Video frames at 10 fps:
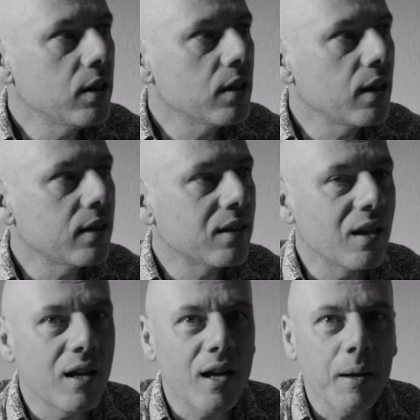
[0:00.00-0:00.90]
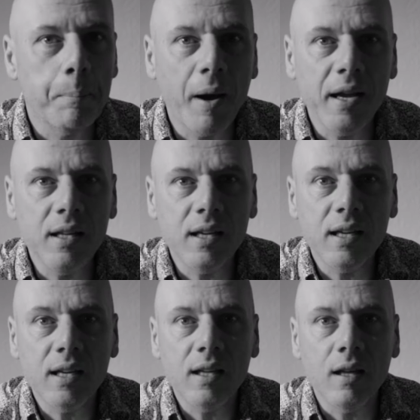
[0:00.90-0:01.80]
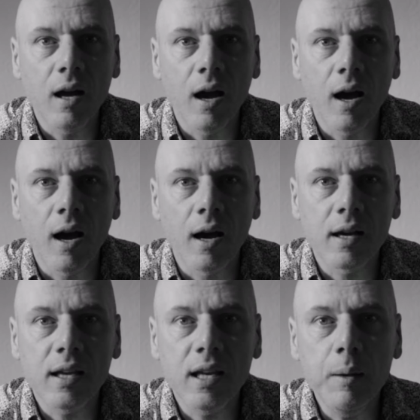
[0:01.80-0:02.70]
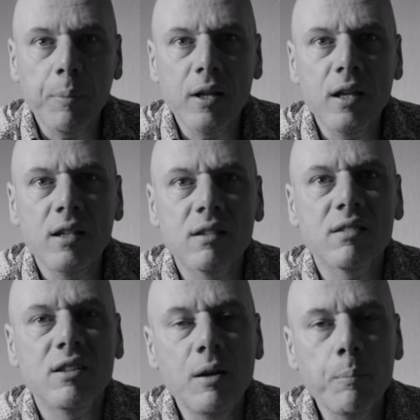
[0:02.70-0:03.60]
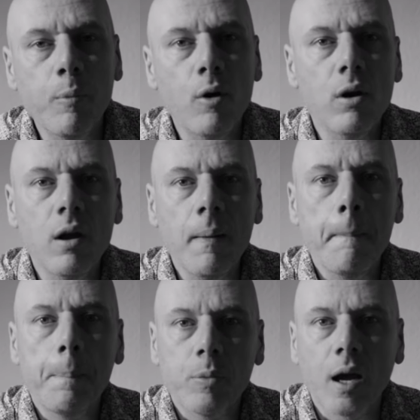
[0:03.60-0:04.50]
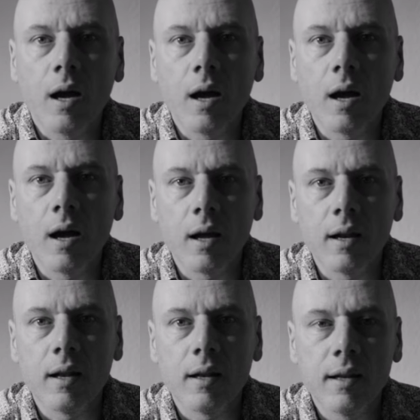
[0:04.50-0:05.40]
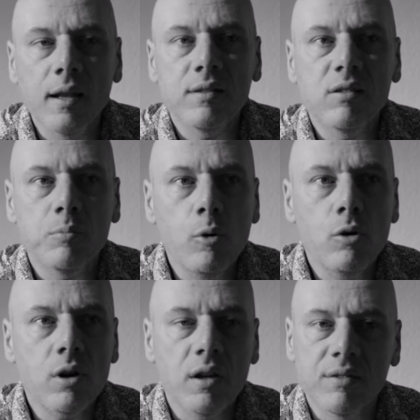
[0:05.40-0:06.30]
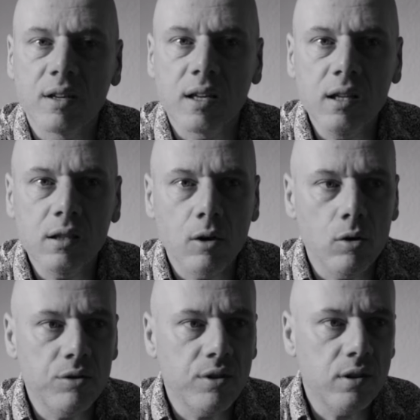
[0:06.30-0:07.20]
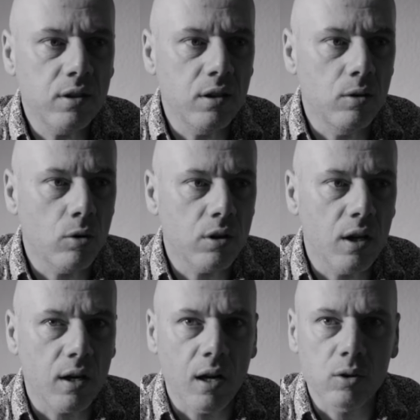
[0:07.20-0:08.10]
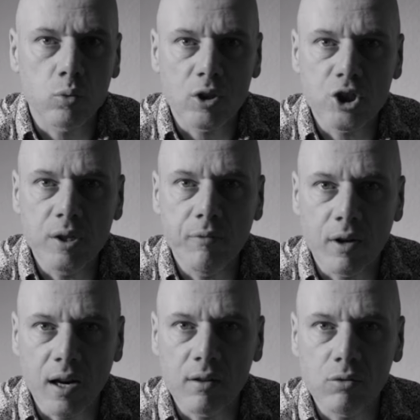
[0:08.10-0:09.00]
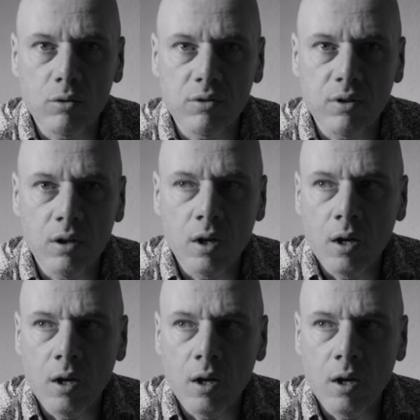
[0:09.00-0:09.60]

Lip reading: think that by keeping it simple, less is more is a great concept in order to achieve results